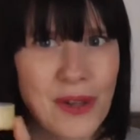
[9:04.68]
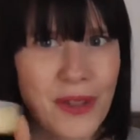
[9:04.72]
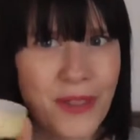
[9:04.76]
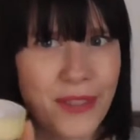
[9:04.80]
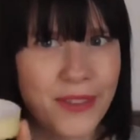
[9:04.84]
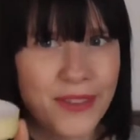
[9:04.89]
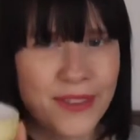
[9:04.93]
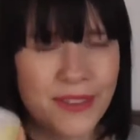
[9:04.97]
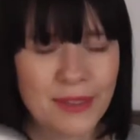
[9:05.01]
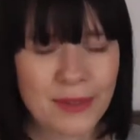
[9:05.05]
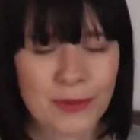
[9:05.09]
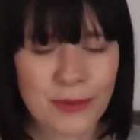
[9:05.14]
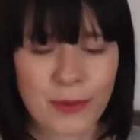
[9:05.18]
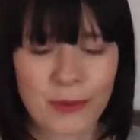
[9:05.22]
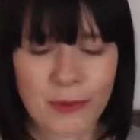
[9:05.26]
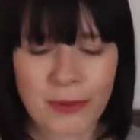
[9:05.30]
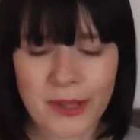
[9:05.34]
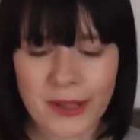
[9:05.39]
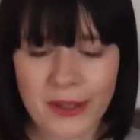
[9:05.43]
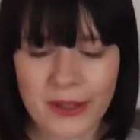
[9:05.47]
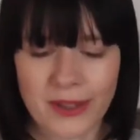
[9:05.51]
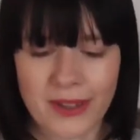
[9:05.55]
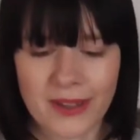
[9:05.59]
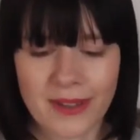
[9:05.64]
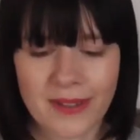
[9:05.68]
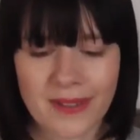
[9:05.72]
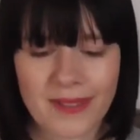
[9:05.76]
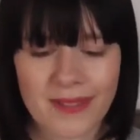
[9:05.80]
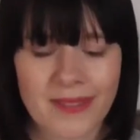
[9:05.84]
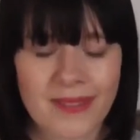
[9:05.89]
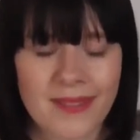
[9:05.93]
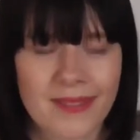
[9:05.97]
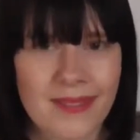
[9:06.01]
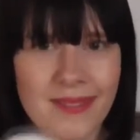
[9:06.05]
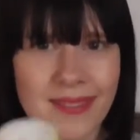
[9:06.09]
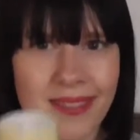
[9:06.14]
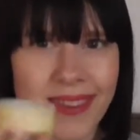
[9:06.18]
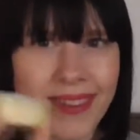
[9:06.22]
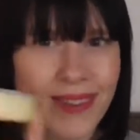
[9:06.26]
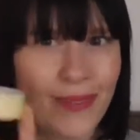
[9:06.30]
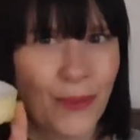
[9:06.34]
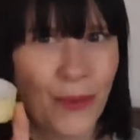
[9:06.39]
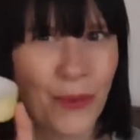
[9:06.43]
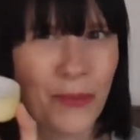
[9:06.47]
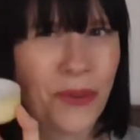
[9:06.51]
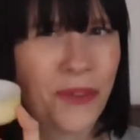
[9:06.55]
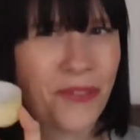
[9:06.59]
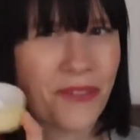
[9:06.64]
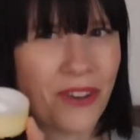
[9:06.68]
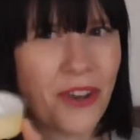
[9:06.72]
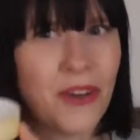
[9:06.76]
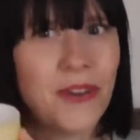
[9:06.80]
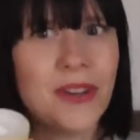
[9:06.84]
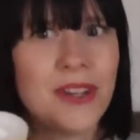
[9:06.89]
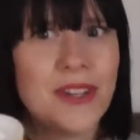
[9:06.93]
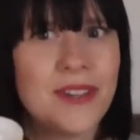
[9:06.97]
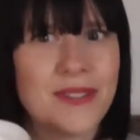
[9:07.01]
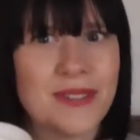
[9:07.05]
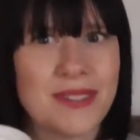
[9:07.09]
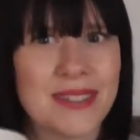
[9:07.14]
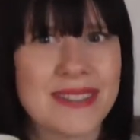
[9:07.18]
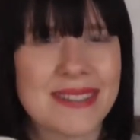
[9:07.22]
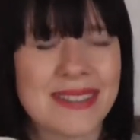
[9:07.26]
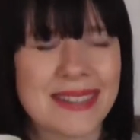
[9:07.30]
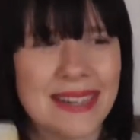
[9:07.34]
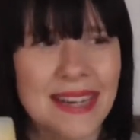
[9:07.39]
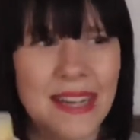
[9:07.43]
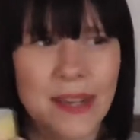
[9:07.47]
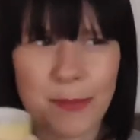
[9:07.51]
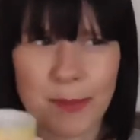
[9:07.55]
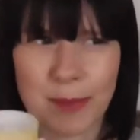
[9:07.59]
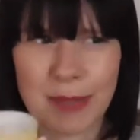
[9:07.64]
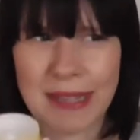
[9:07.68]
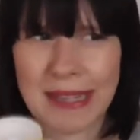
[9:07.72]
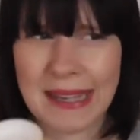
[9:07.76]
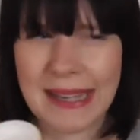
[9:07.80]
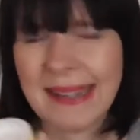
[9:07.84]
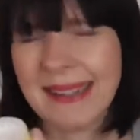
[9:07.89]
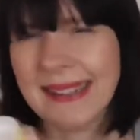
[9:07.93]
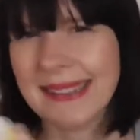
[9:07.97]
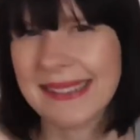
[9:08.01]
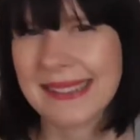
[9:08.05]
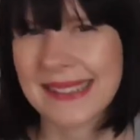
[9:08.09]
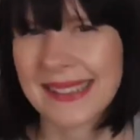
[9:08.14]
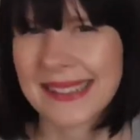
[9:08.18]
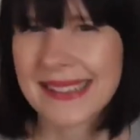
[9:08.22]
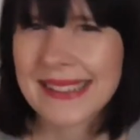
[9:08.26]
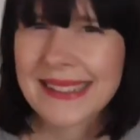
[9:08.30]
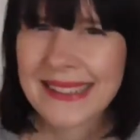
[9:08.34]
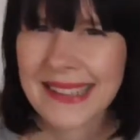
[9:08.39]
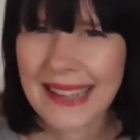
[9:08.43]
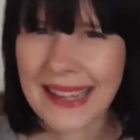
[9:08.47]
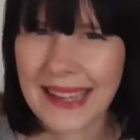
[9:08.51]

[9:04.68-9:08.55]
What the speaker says: I think this will be good. This will be very interesting, like banana scented